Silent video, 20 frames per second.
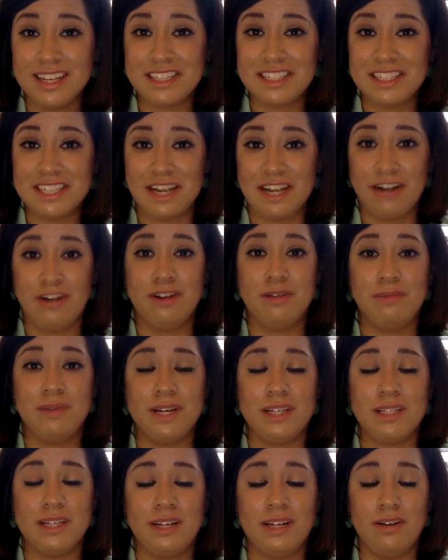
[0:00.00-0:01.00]
and scary
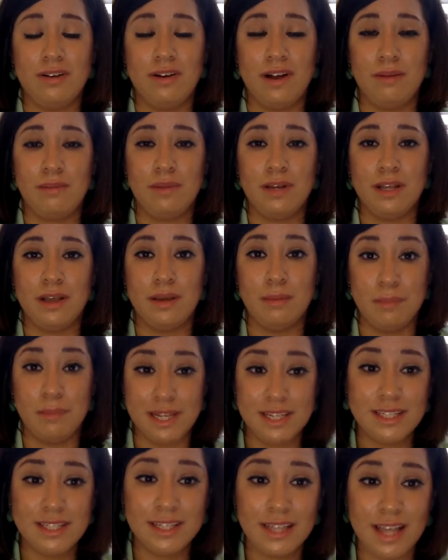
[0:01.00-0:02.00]
because I know how many
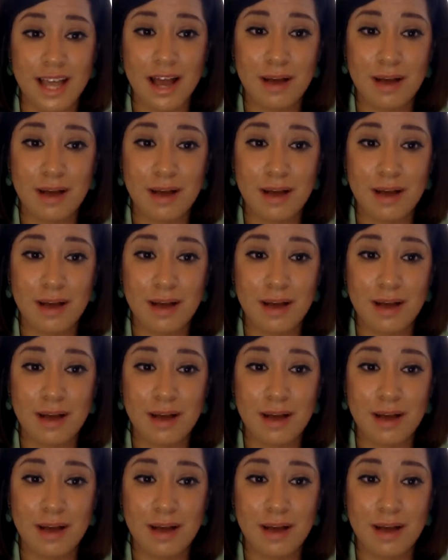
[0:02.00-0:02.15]
amazing